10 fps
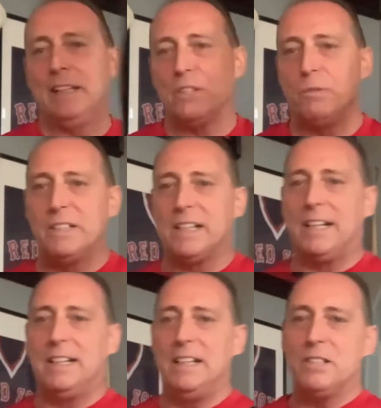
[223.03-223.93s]
this was
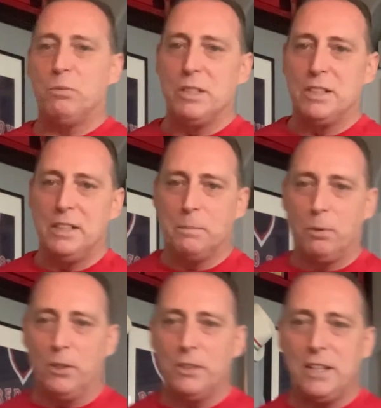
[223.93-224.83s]
the
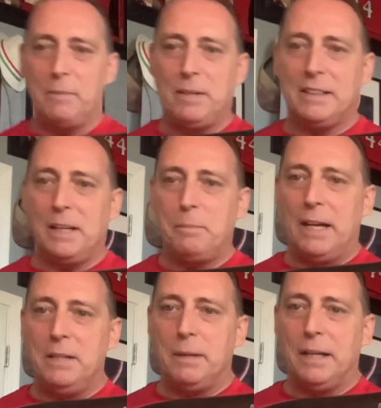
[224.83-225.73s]
prototype that they
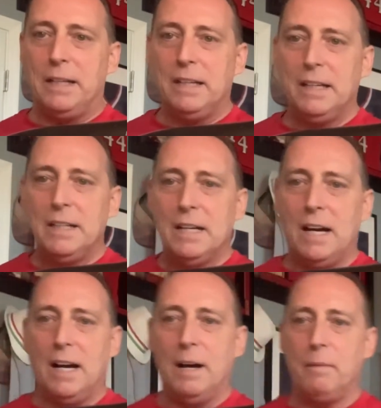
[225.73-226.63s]
made me
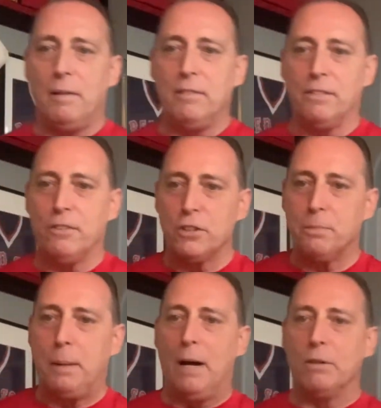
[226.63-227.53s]
of the
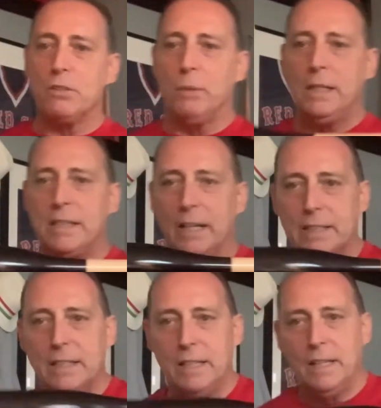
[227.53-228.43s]
first power swing sticks.